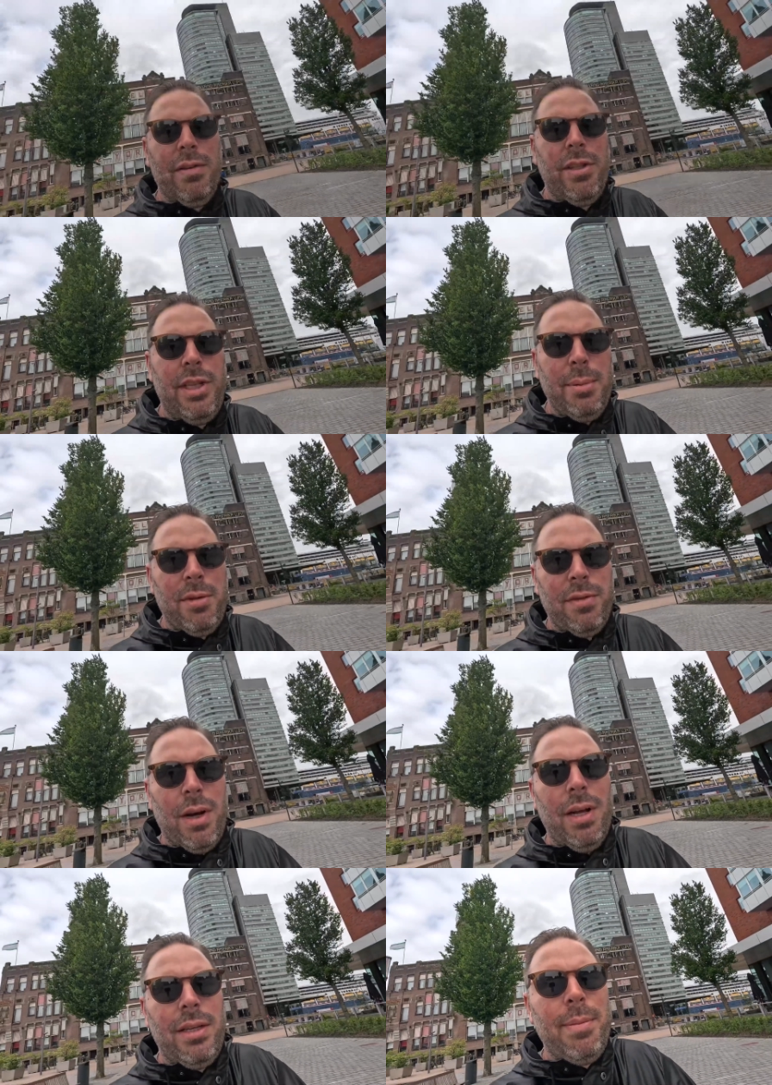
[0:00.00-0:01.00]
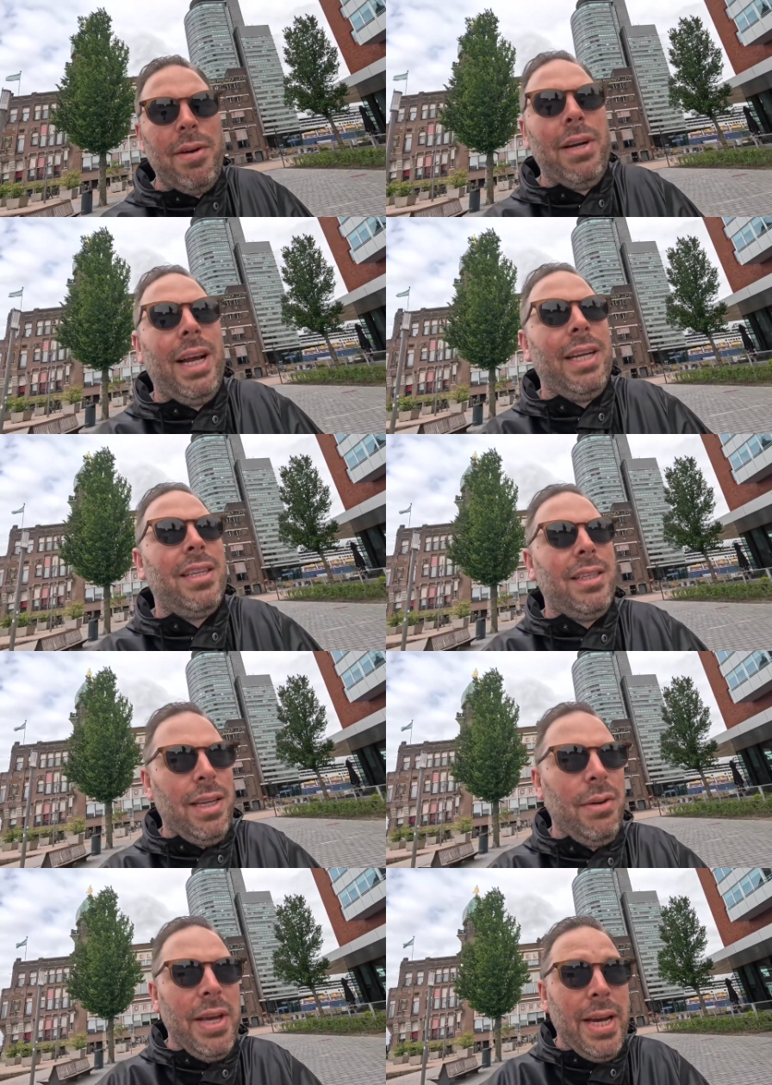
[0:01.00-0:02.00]
the ships of the Holland-America line is
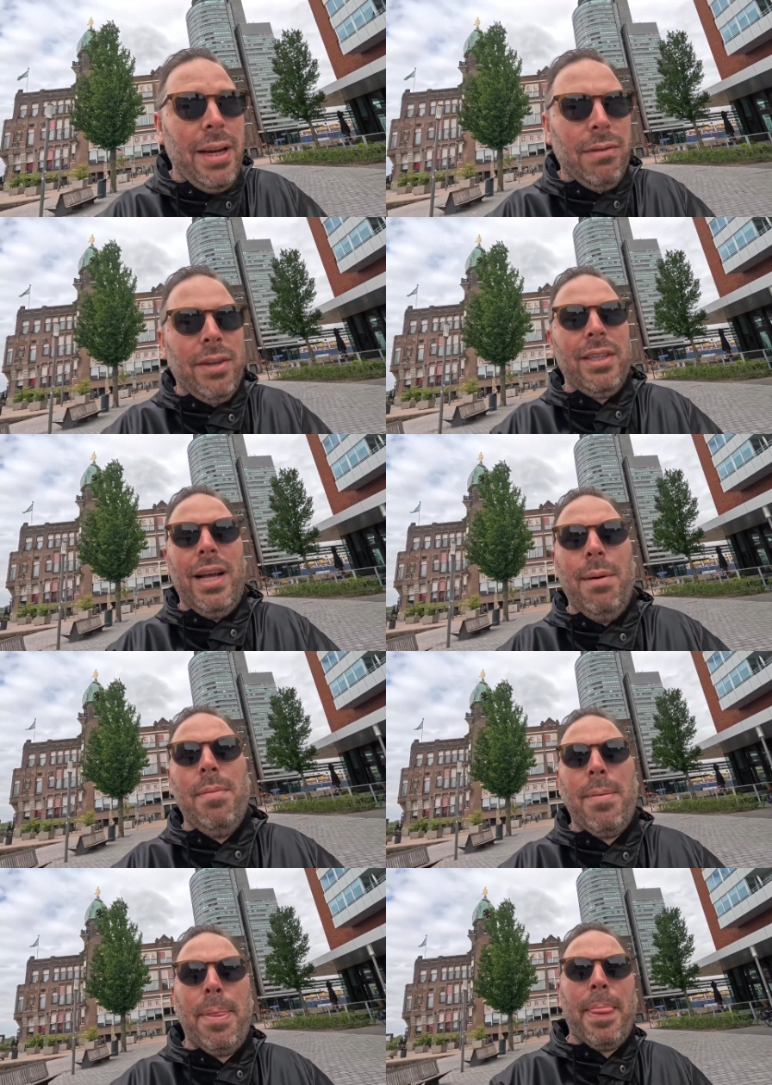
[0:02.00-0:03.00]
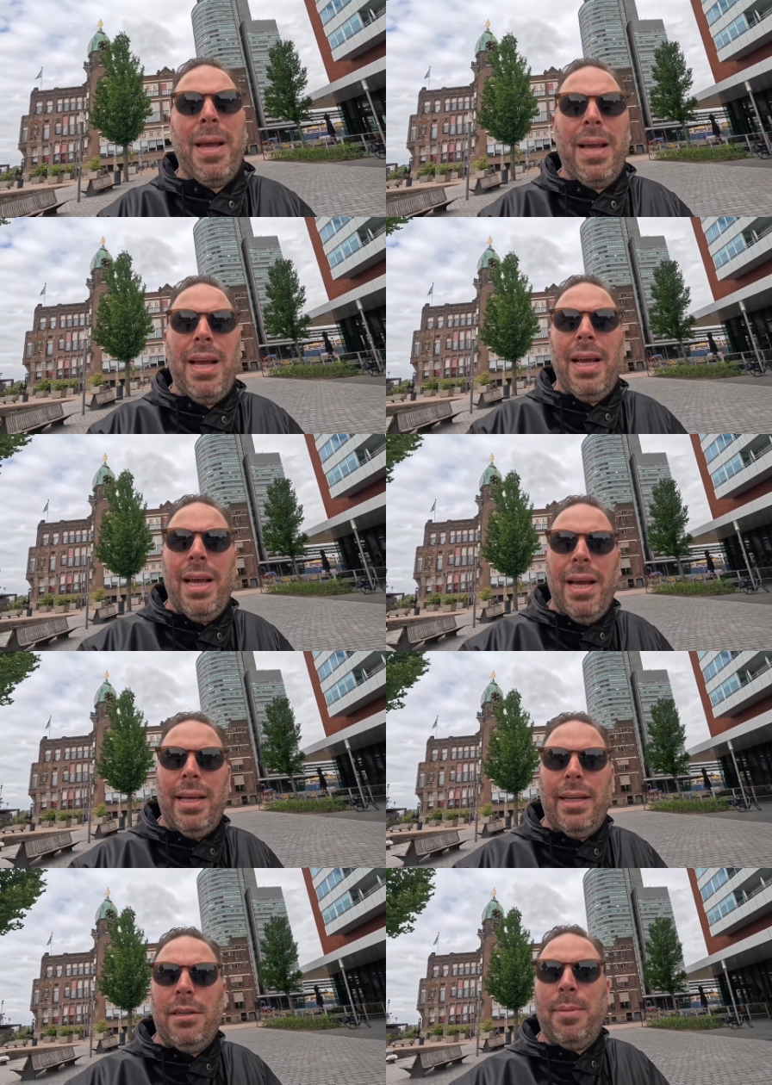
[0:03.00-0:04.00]
still here in Rotterdam.
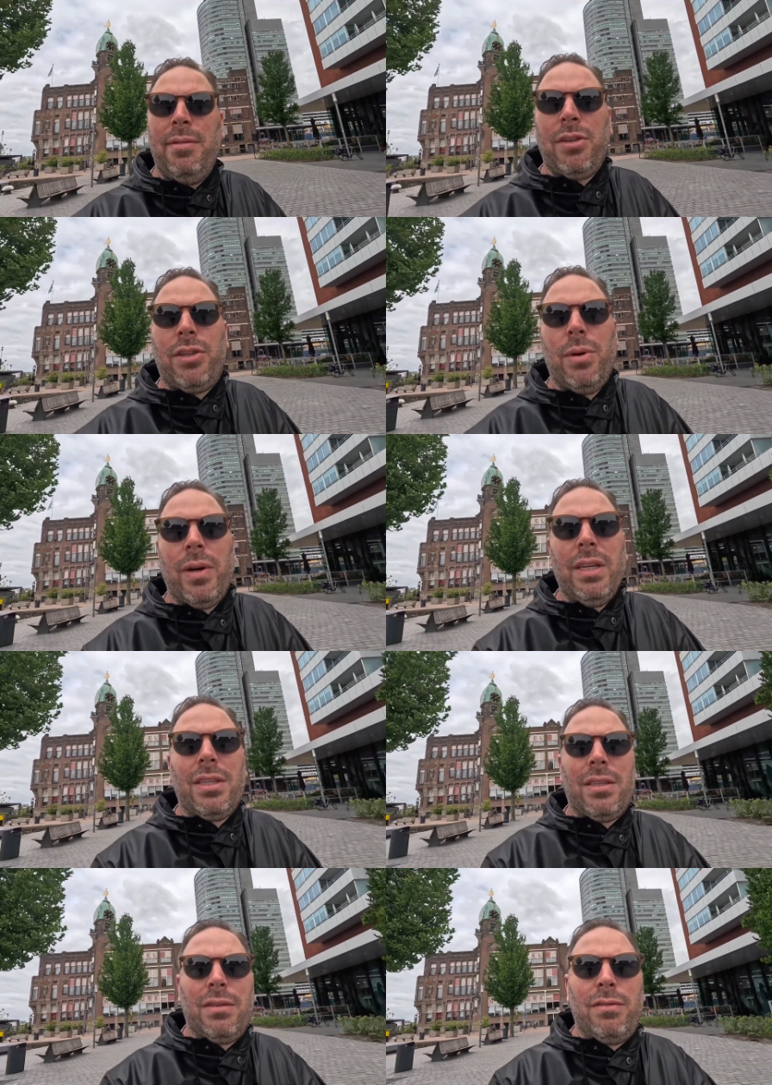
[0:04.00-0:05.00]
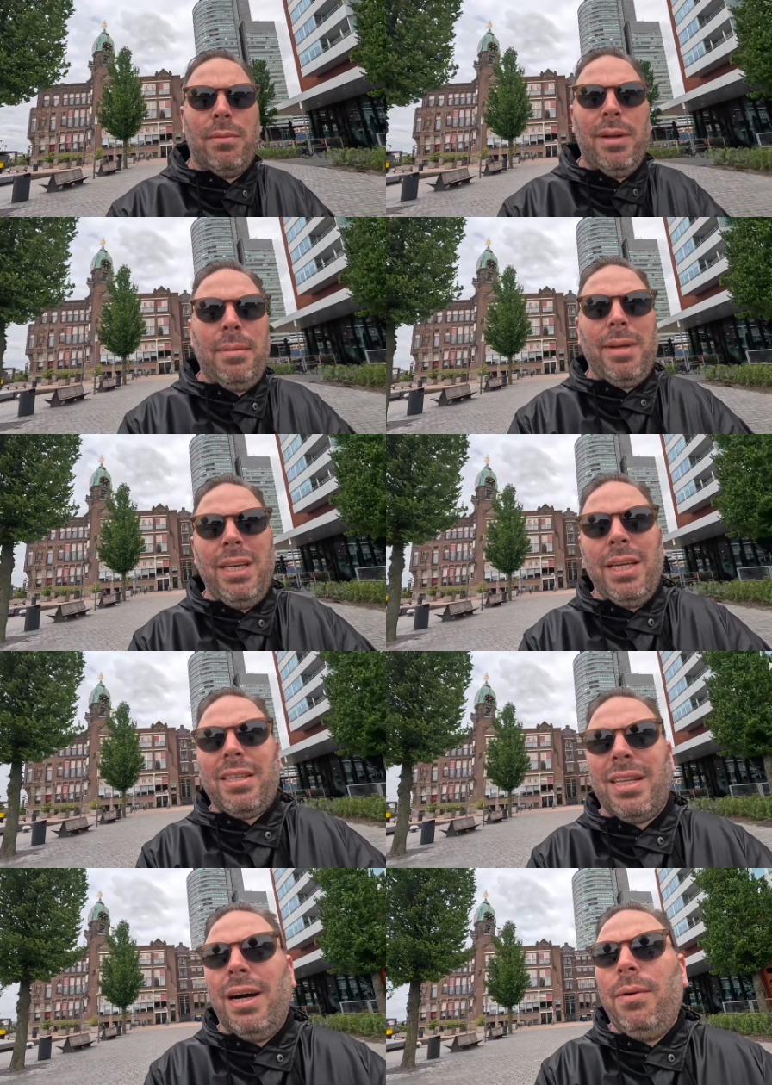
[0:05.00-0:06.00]
It has been restored for many
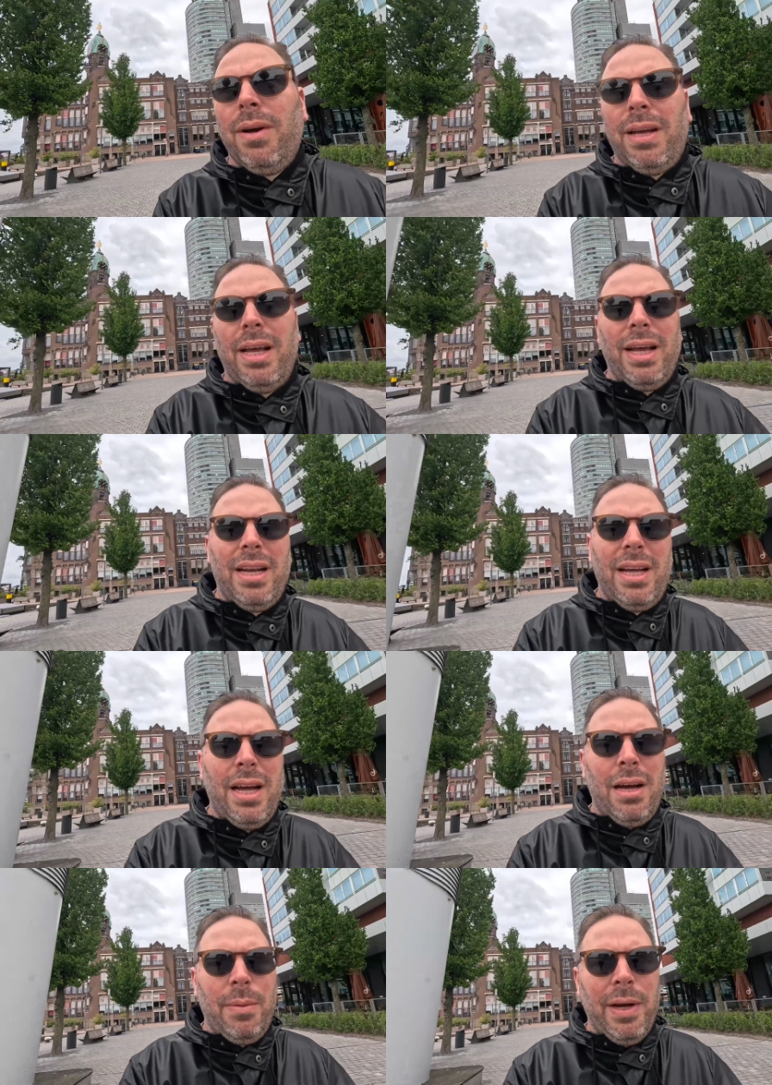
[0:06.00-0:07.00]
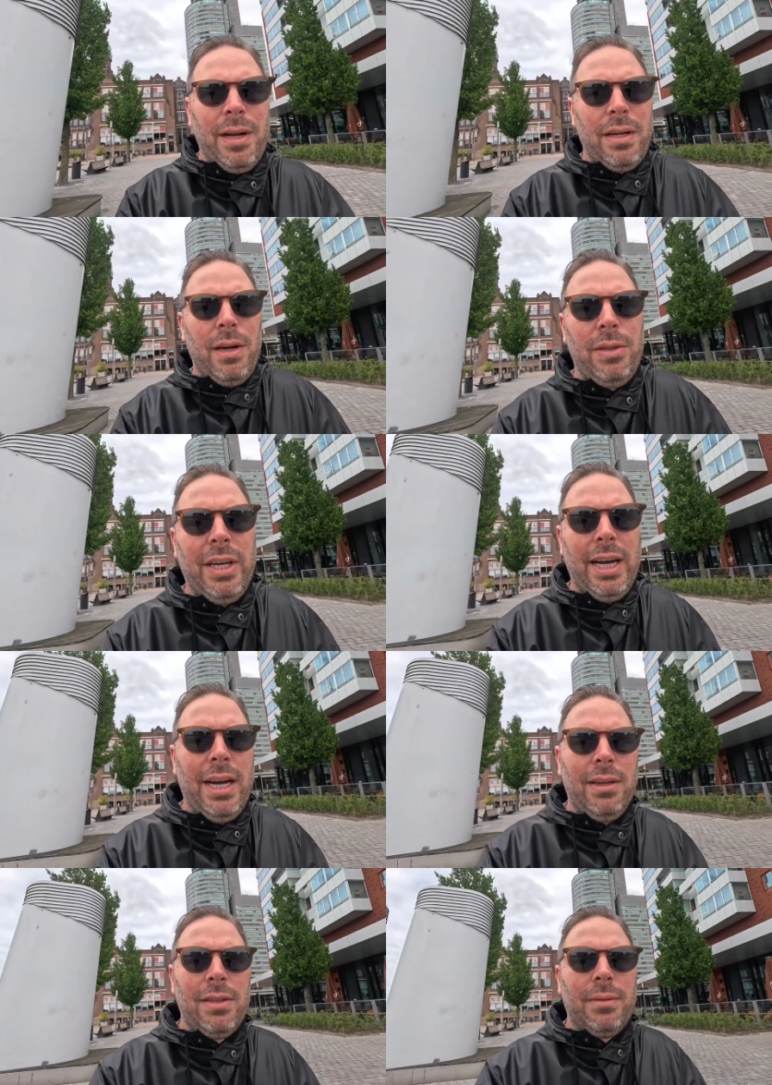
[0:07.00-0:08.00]
years now, and we're gonna go check it
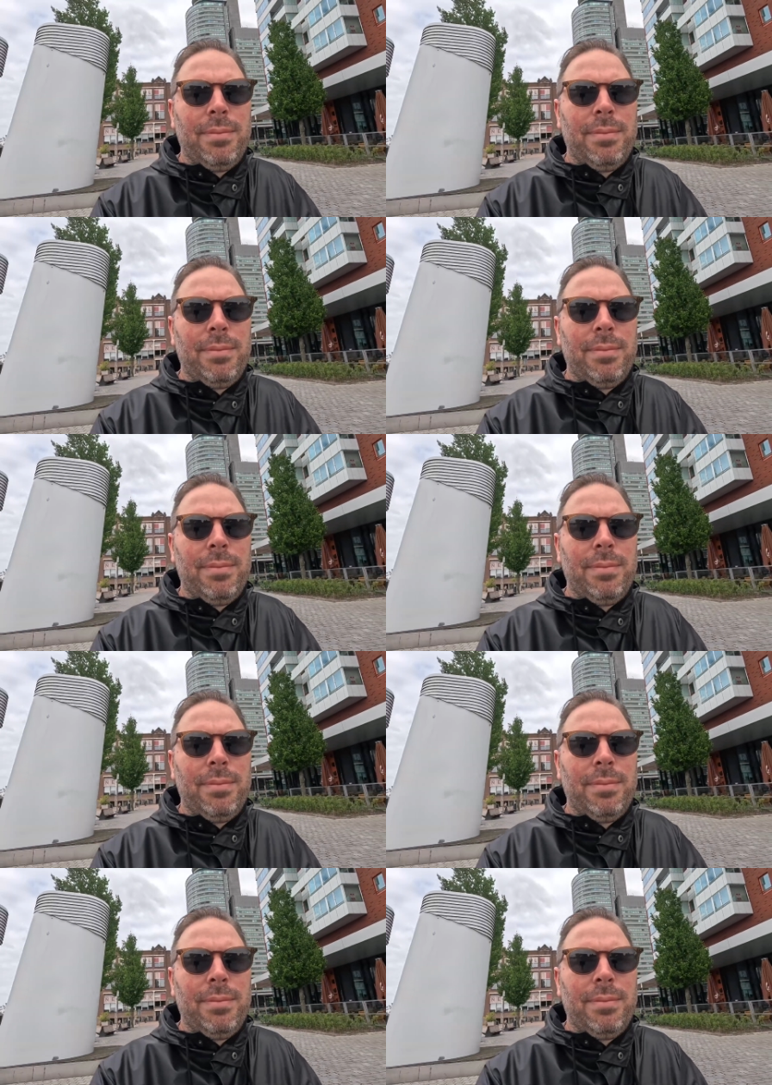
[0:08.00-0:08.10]
out.